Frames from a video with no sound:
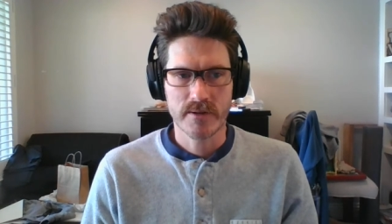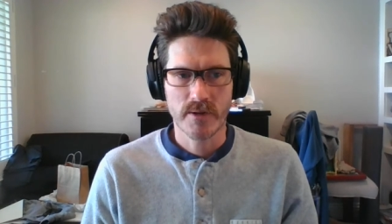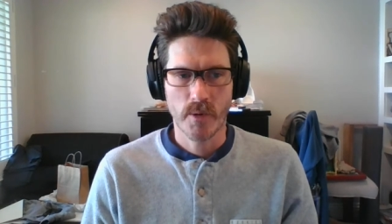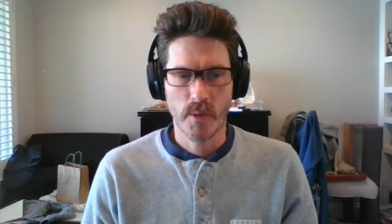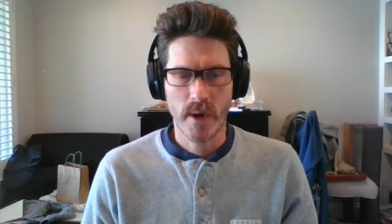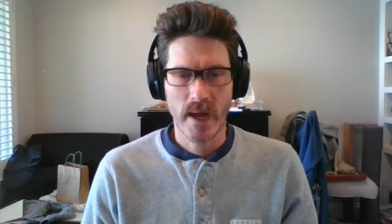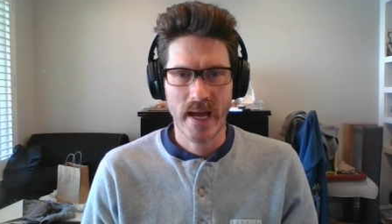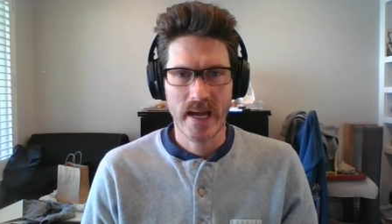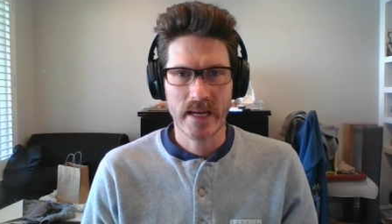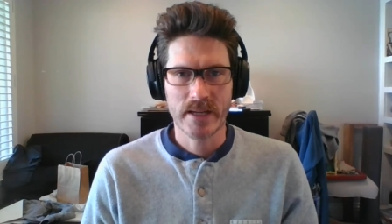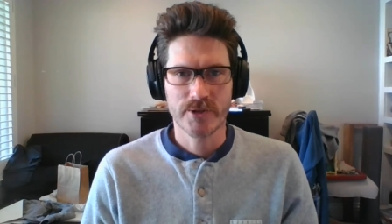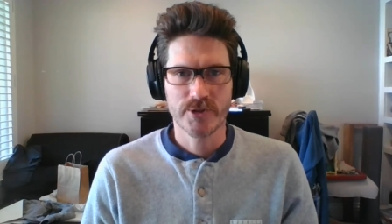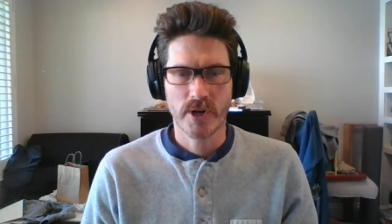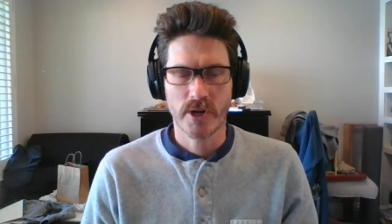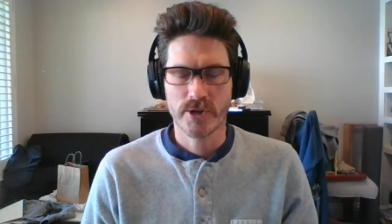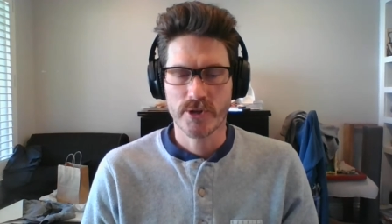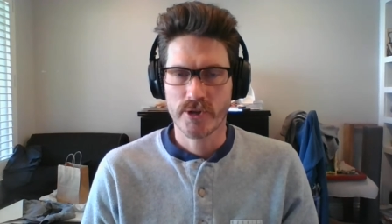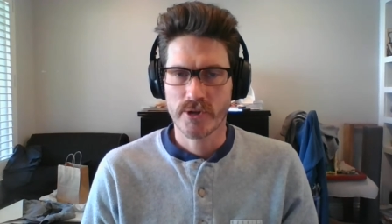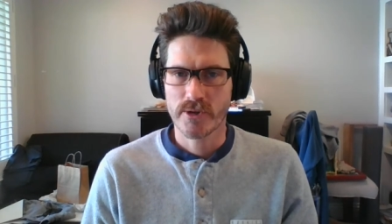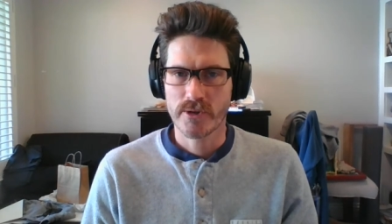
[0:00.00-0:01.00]
the way I
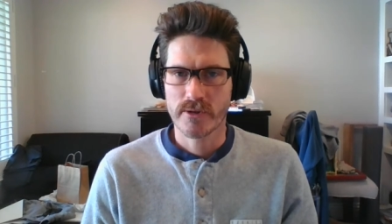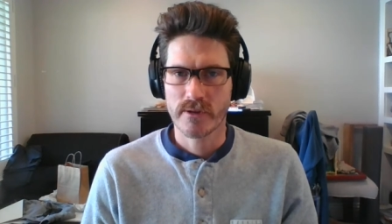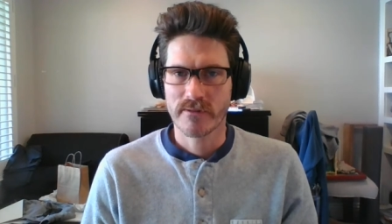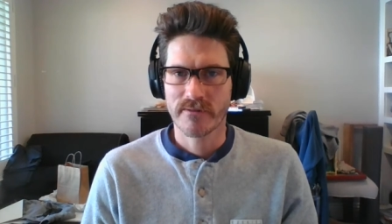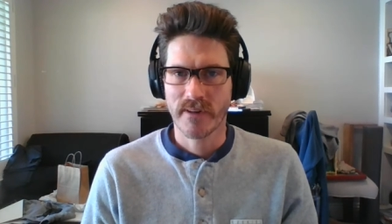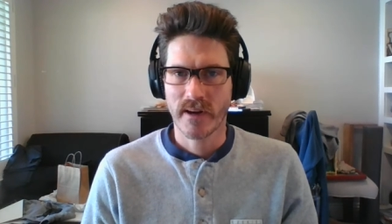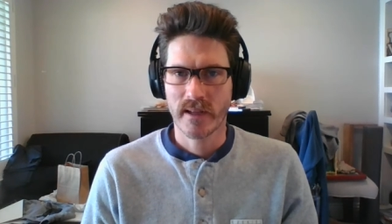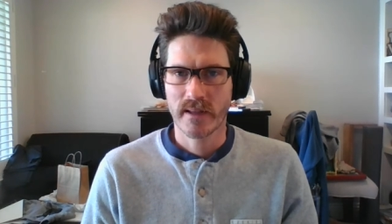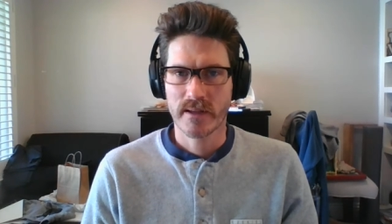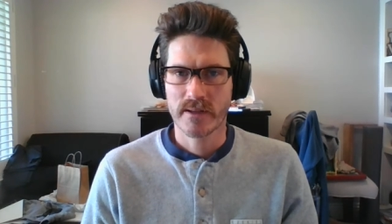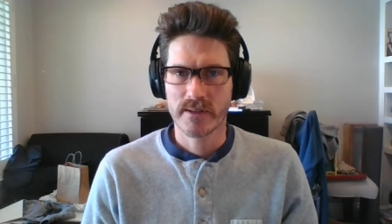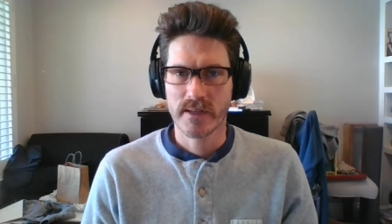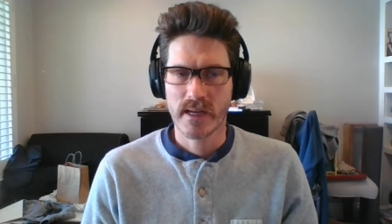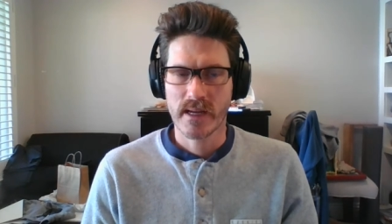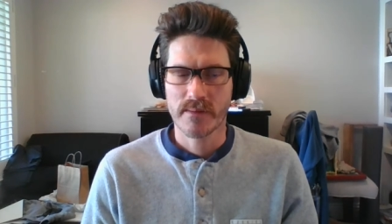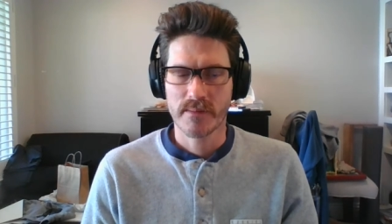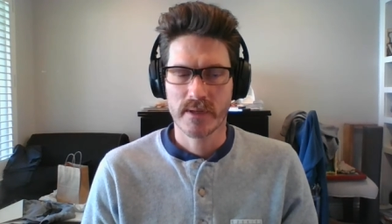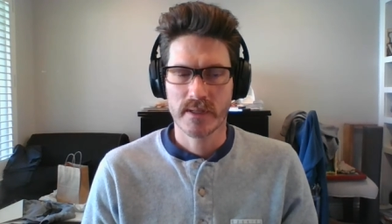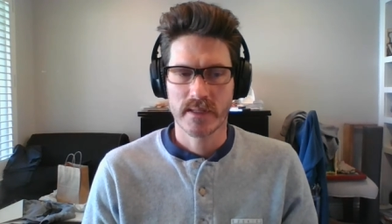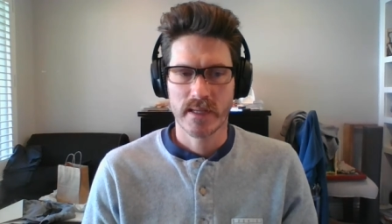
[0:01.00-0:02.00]
structure the final
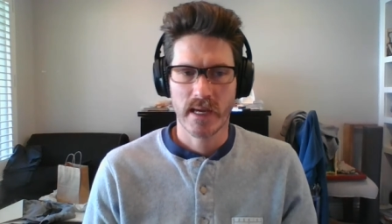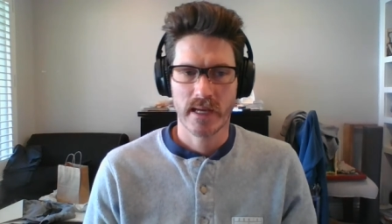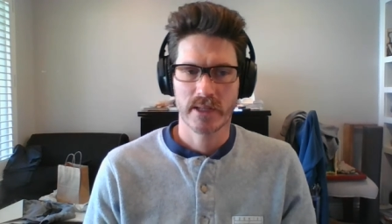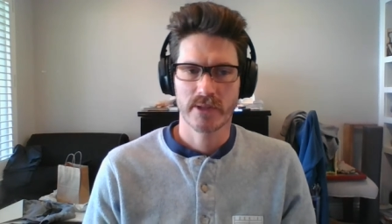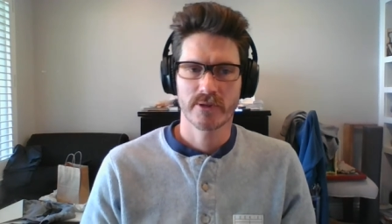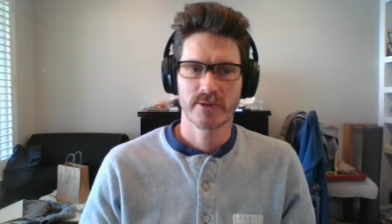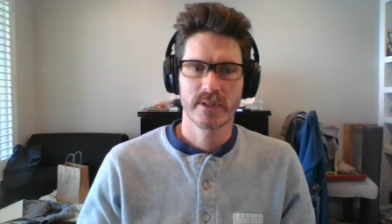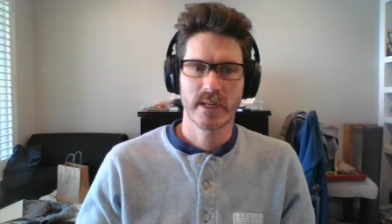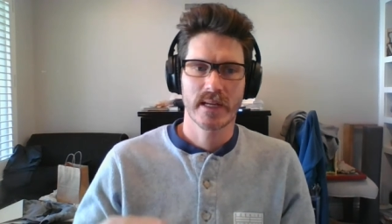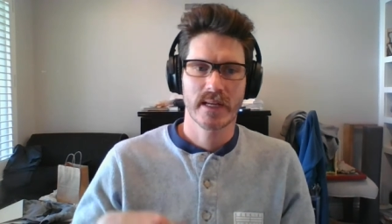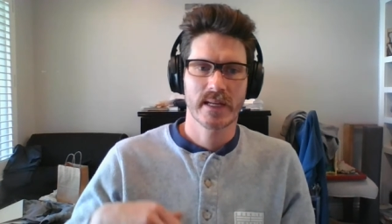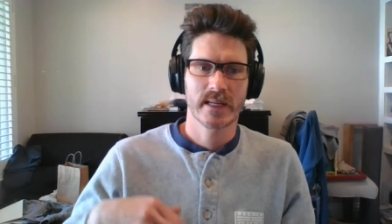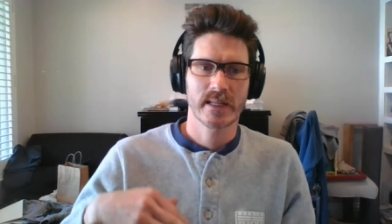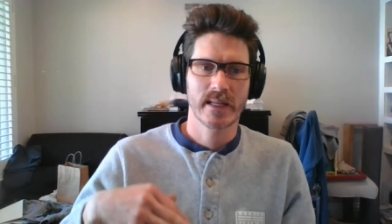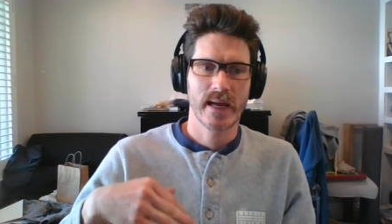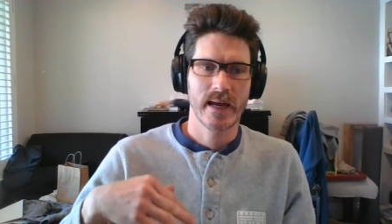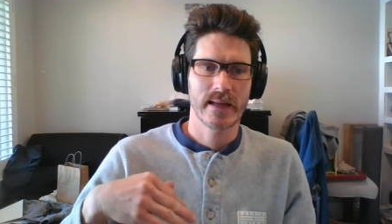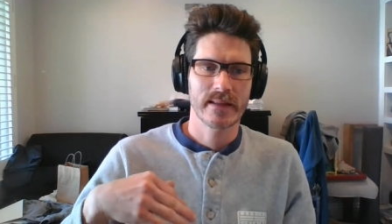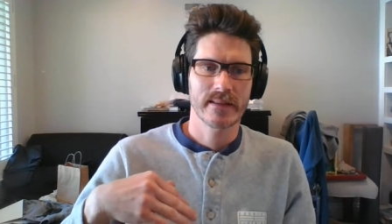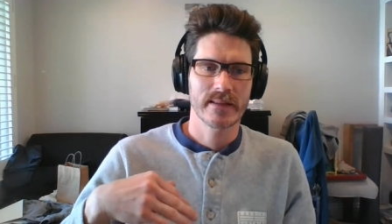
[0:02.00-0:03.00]
exam is that you'll take
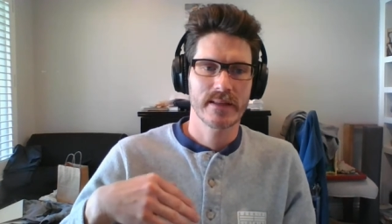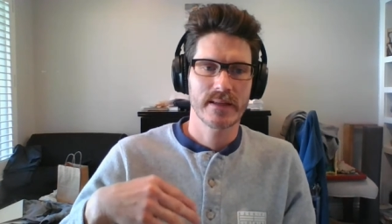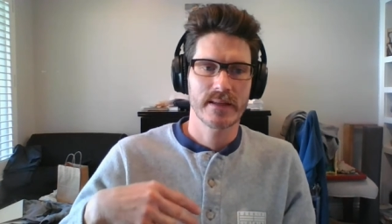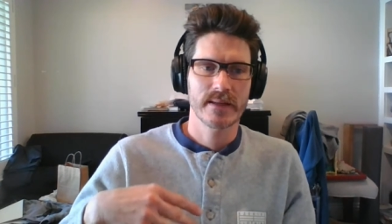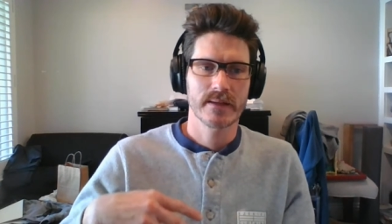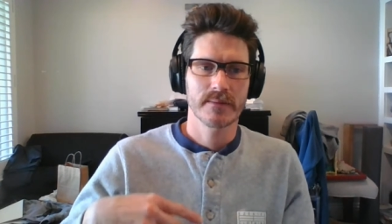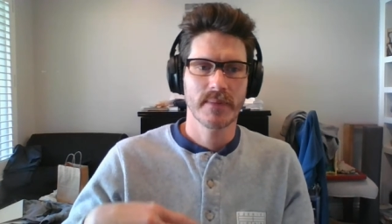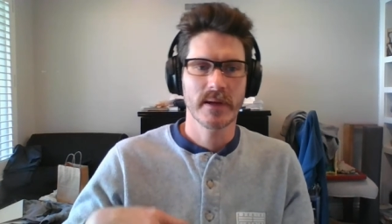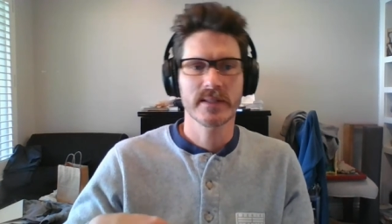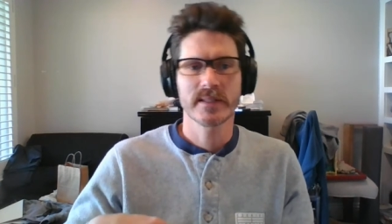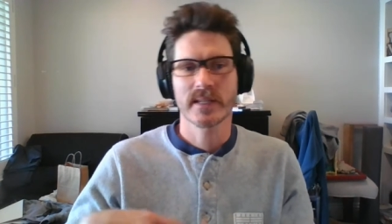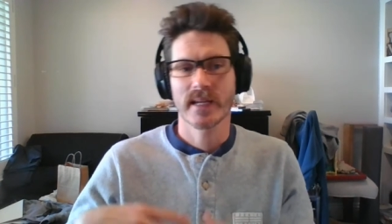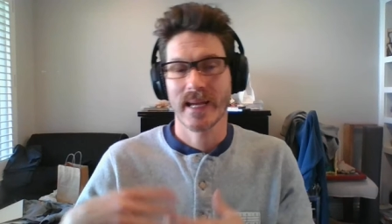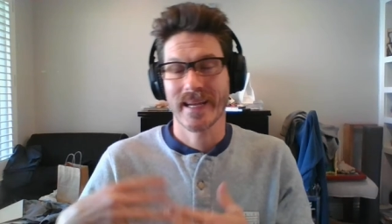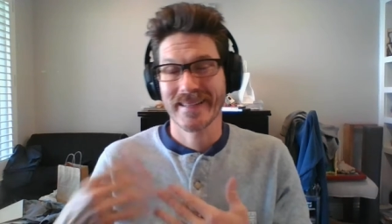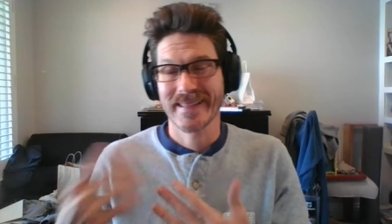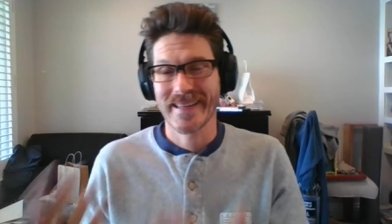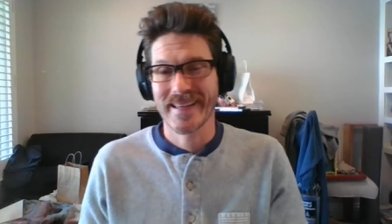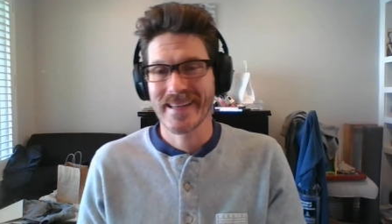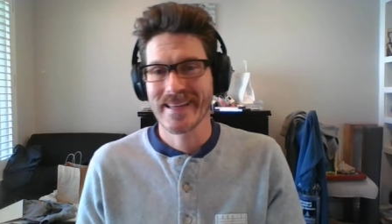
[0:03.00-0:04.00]
it at the basically
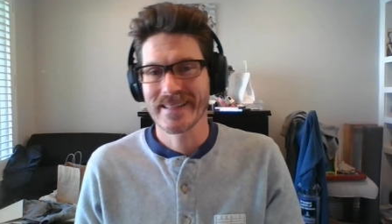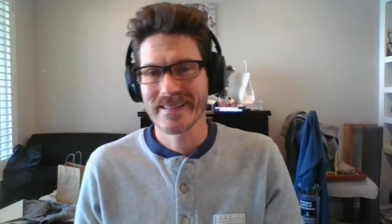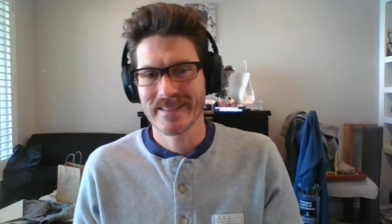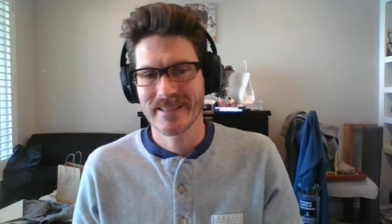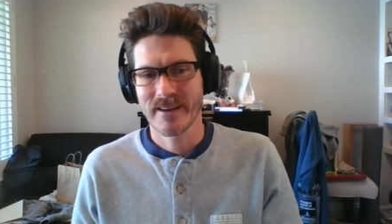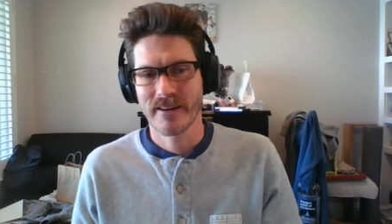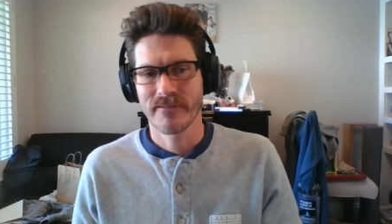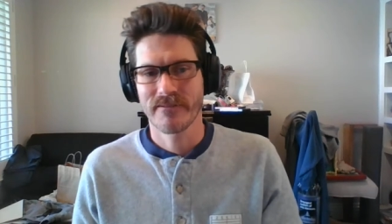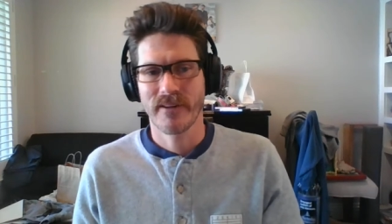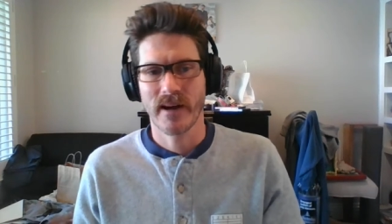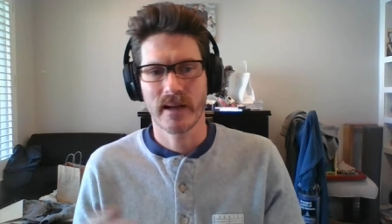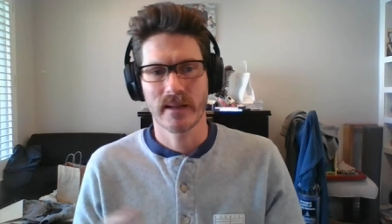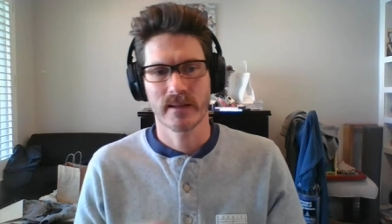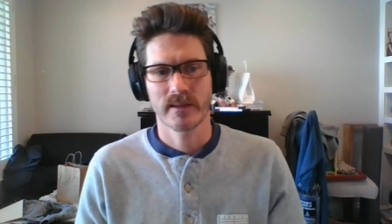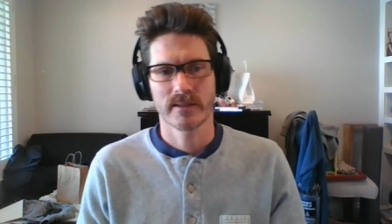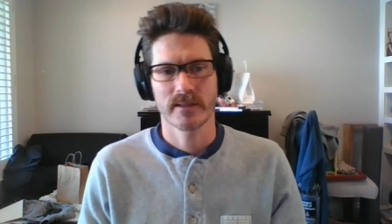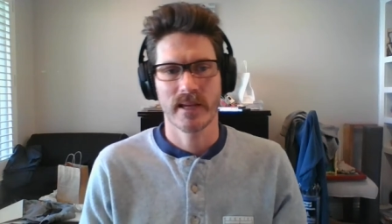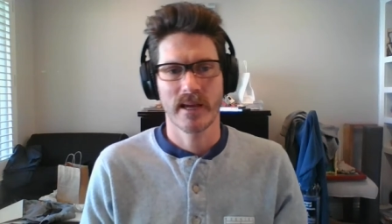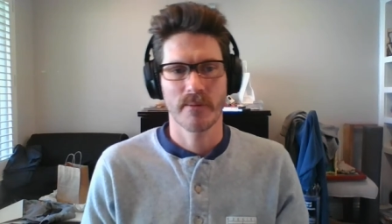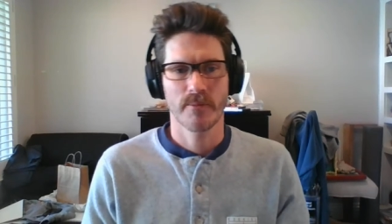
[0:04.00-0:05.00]
at the end of final
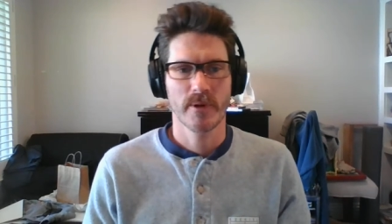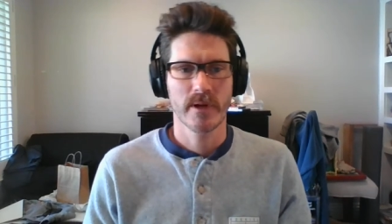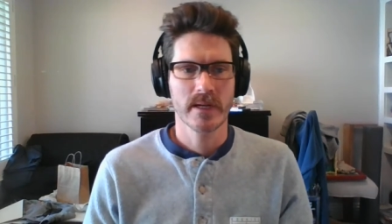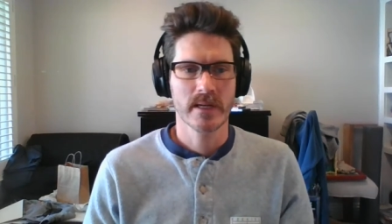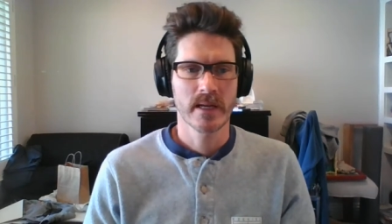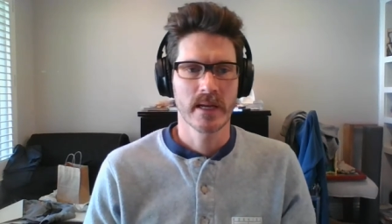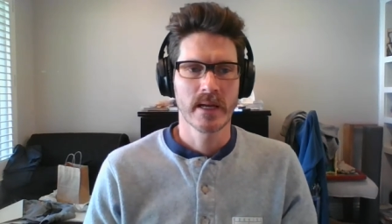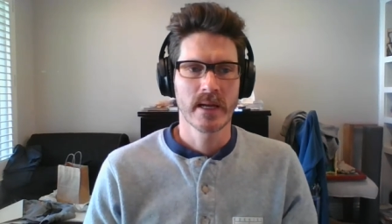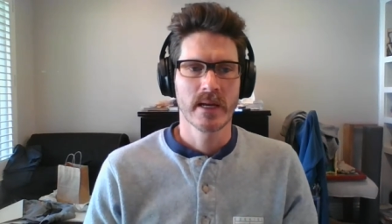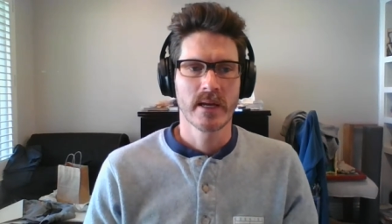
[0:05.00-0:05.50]
exam week.